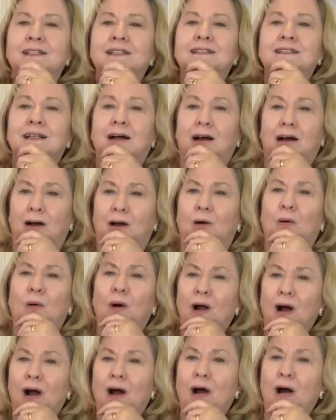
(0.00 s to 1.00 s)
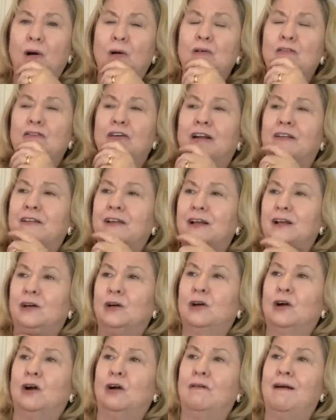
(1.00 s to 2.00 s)
so hopefully they'll
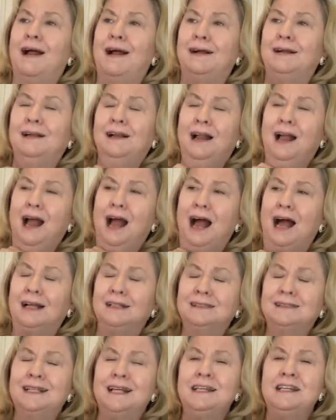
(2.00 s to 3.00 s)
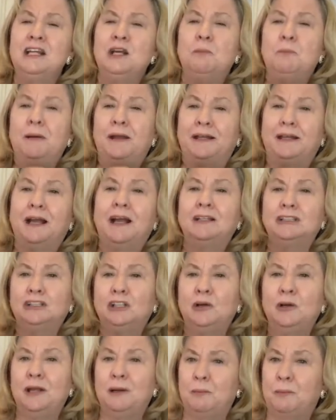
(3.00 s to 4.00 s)
look all right. I'll send you a pic I'll
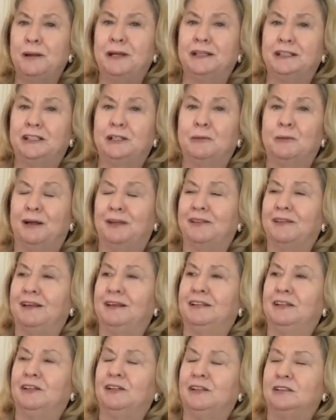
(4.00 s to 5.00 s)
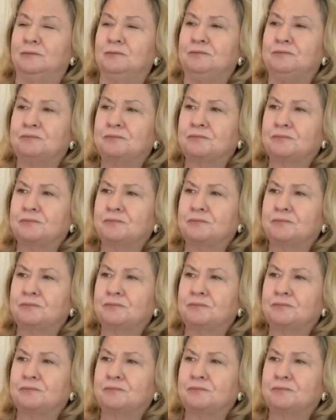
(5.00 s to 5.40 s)
show you a picture when they're done.